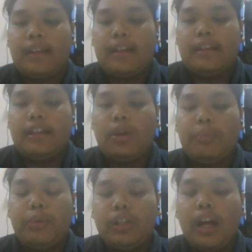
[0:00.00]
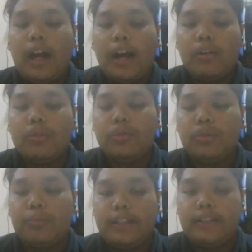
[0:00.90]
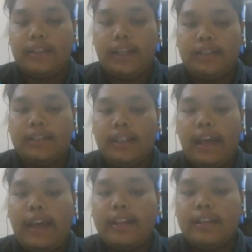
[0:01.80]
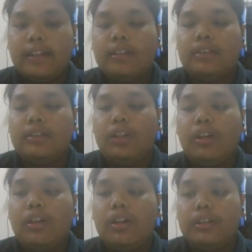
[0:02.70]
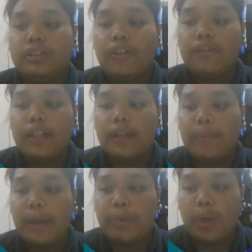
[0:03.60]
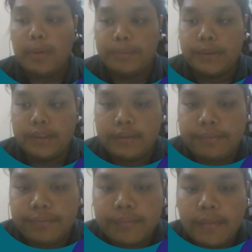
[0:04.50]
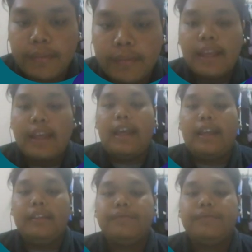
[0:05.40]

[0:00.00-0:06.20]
the computer how to play chess and or solving a math problems. And